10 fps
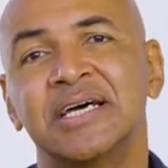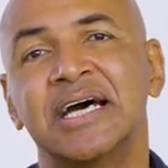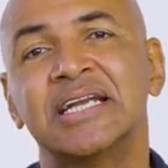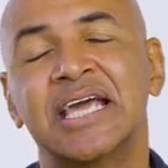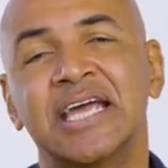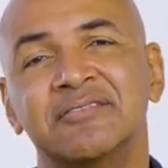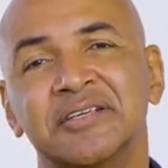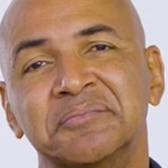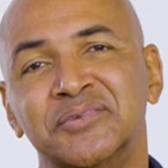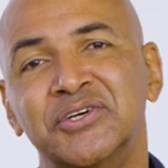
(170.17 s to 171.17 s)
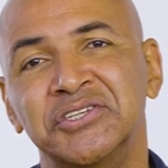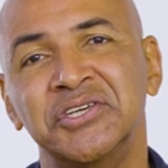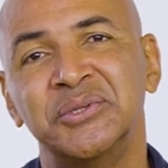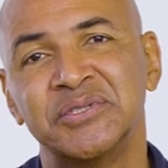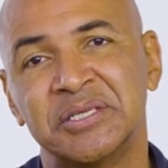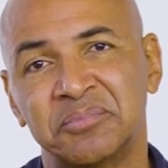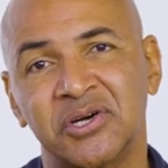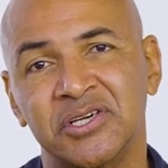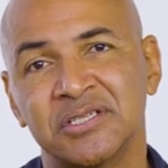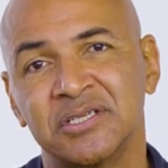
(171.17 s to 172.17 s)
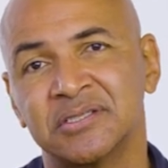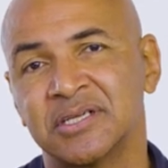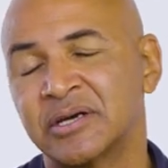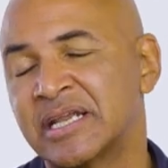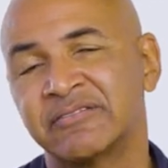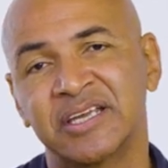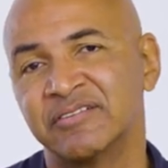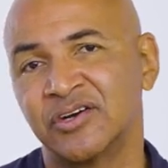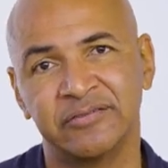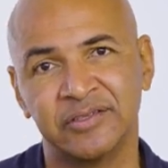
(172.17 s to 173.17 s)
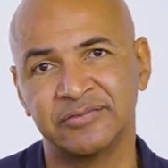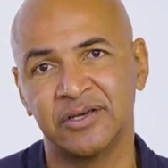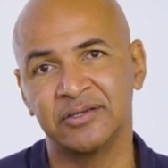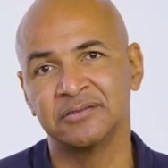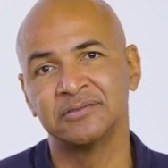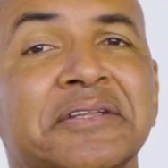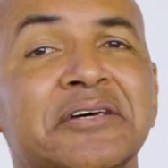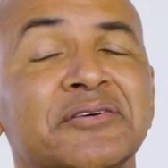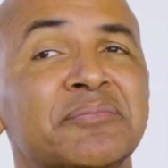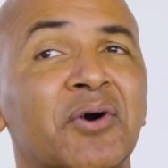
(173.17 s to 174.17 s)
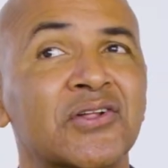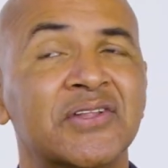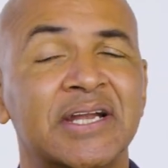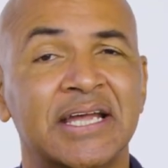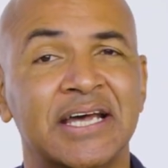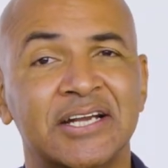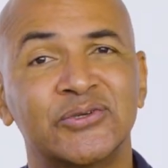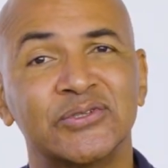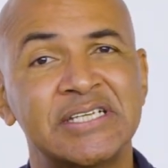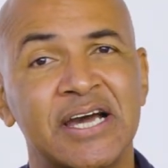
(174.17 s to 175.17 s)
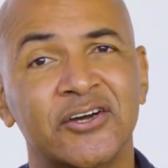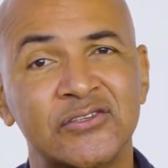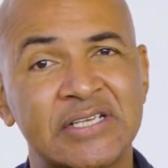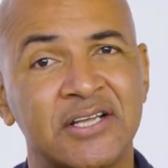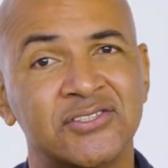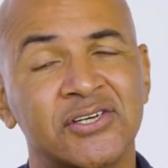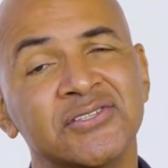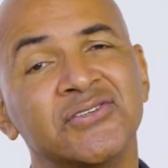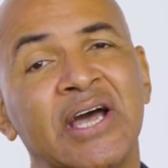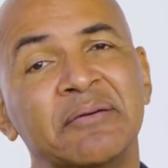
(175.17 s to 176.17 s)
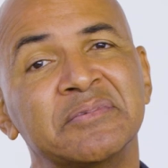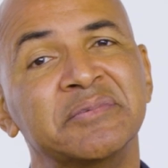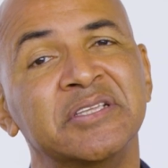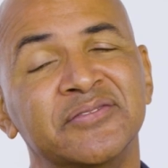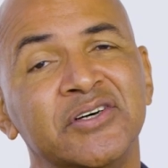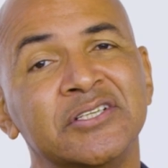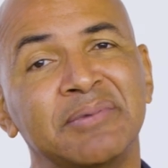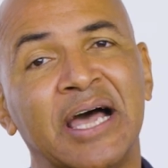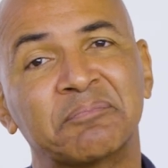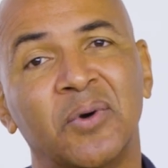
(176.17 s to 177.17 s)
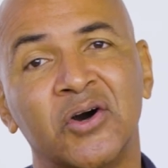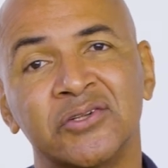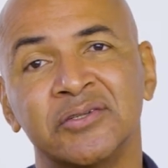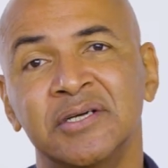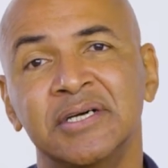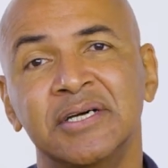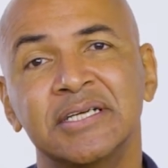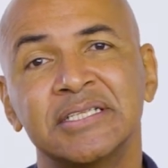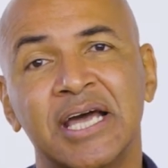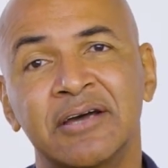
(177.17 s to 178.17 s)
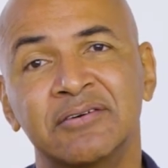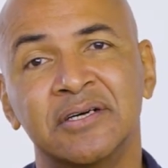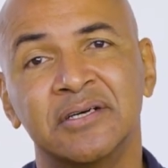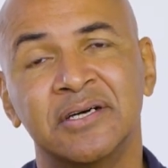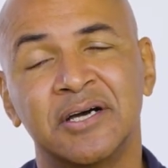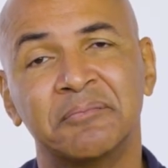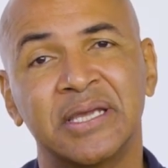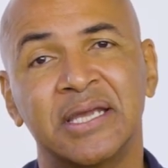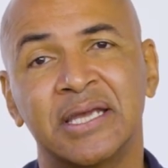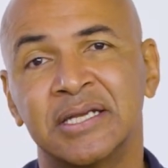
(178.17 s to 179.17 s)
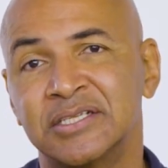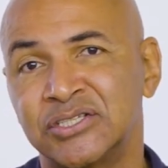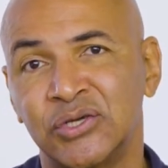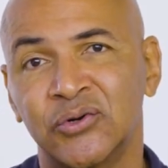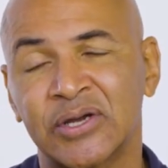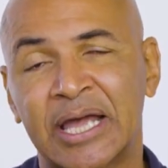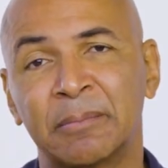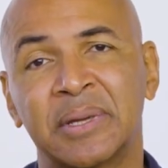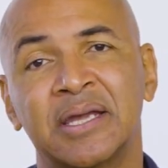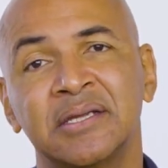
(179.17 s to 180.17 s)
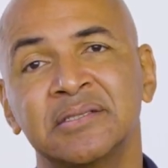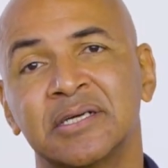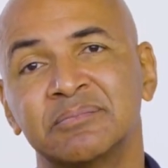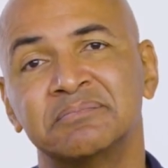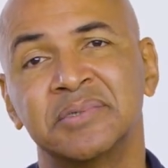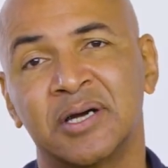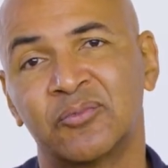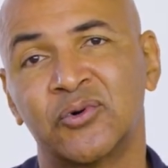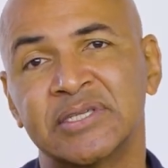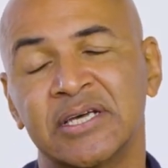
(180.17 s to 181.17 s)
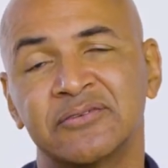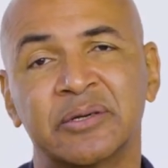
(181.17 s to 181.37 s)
and gave them good news in person. I'd never give it over the phone. There was a model that I had called Tiago Santos, who happened to be the first black model to ever be in a Dior campaign and walk down the